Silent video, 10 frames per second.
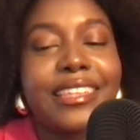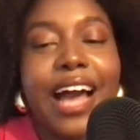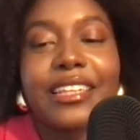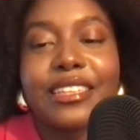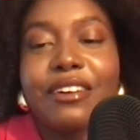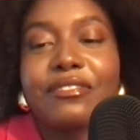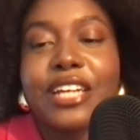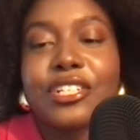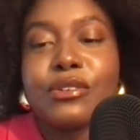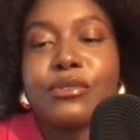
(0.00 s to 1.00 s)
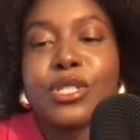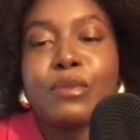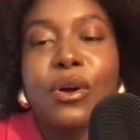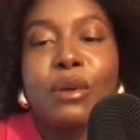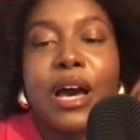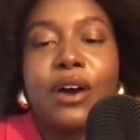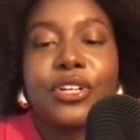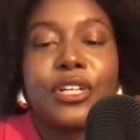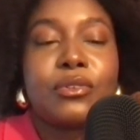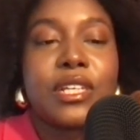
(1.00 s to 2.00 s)
I love that you spoke about,
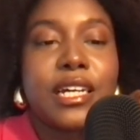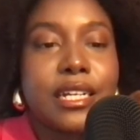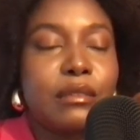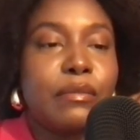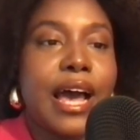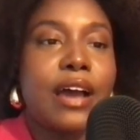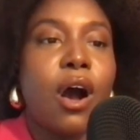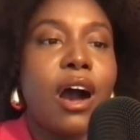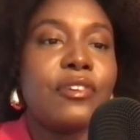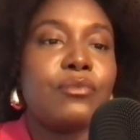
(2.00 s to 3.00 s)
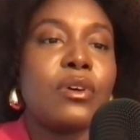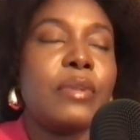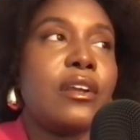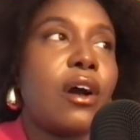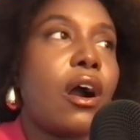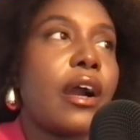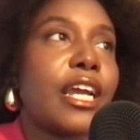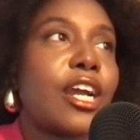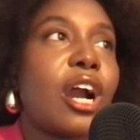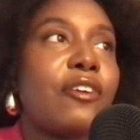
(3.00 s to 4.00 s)
you know, the good and the bad. Often women are
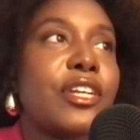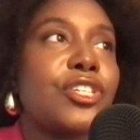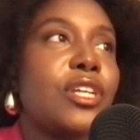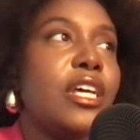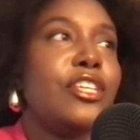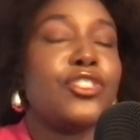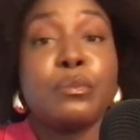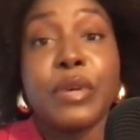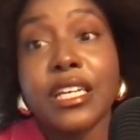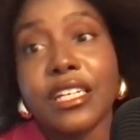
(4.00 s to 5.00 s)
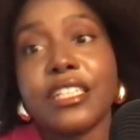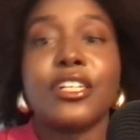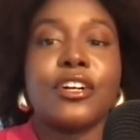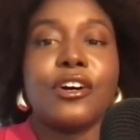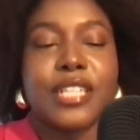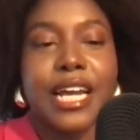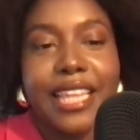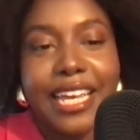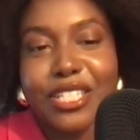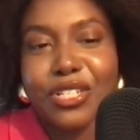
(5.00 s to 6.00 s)
encouraged to be good girls. And I
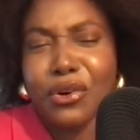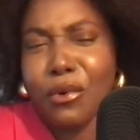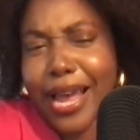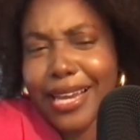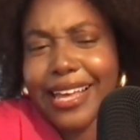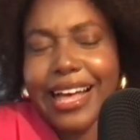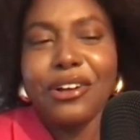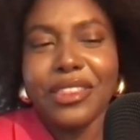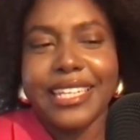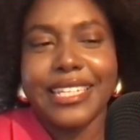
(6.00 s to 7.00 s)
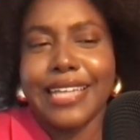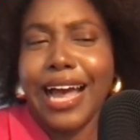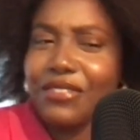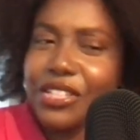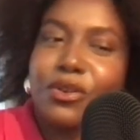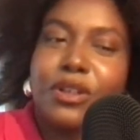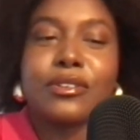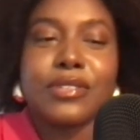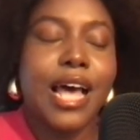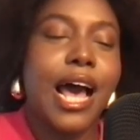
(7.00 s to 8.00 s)
think it's quite healthy to dive into a
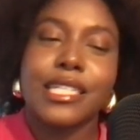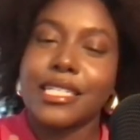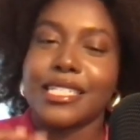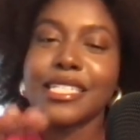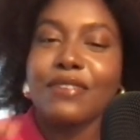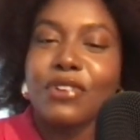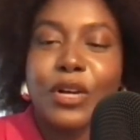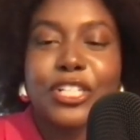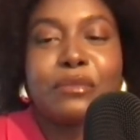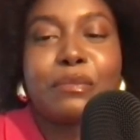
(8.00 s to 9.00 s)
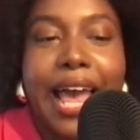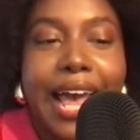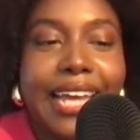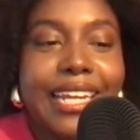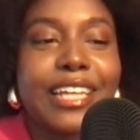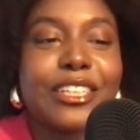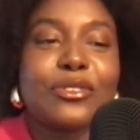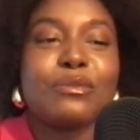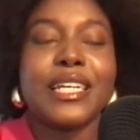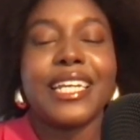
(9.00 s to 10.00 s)
little toxic, discover what your bad a
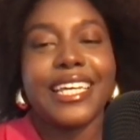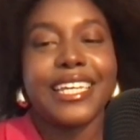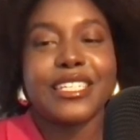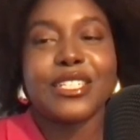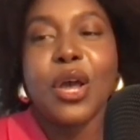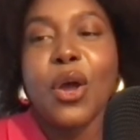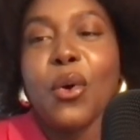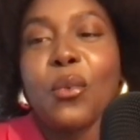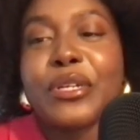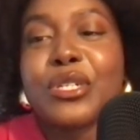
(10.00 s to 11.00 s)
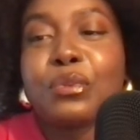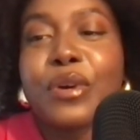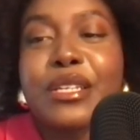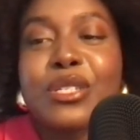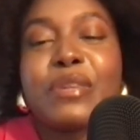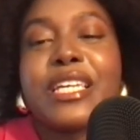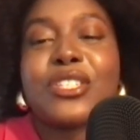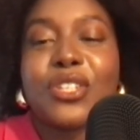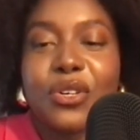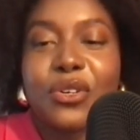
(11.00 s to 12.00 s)
little bit is, which brings me
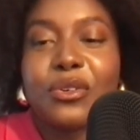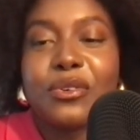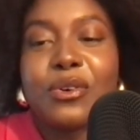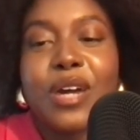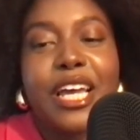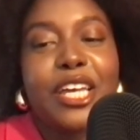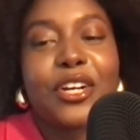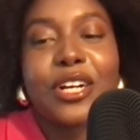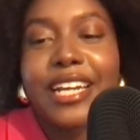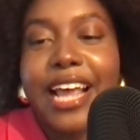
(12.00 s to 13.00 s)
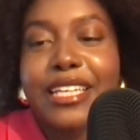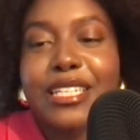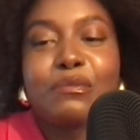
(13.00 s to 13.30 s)
to your next